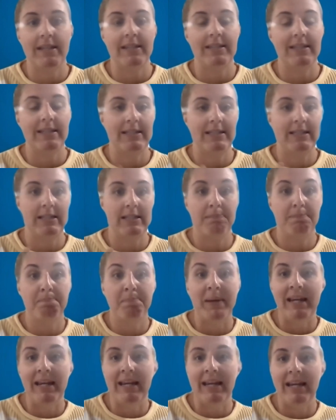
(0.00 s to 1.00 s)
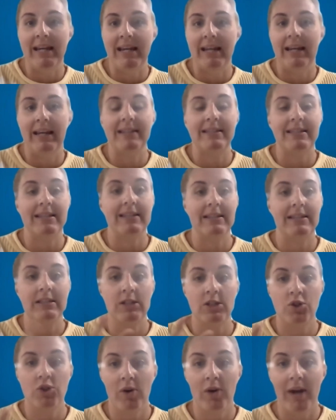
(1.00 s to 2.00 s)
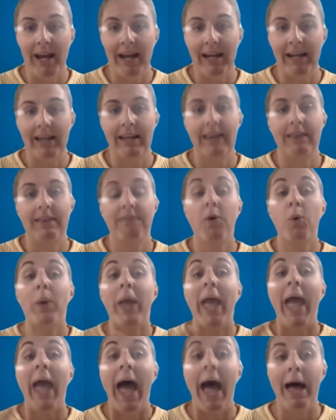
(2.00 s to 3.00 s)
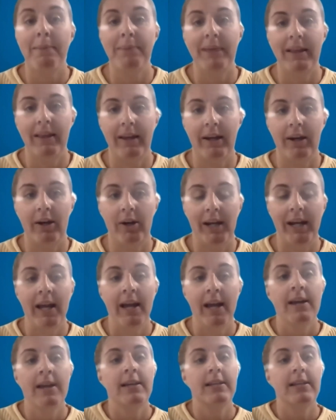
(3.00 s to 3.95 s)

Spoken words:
Is it speed? Is it strength, vocabulary?